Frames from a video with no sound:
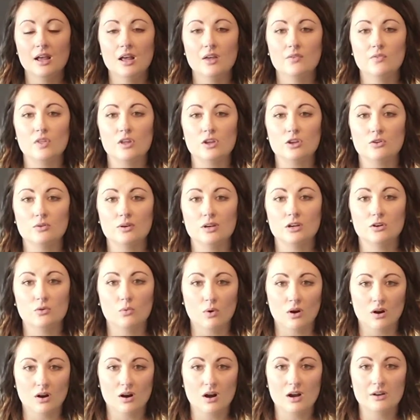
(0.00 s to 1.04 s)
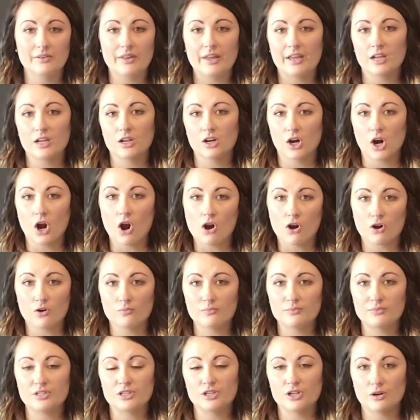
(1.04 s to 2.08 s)
that you need to work on like your
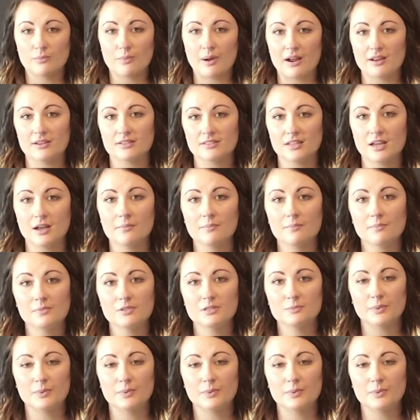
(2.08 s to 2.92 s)
arms and your biceps,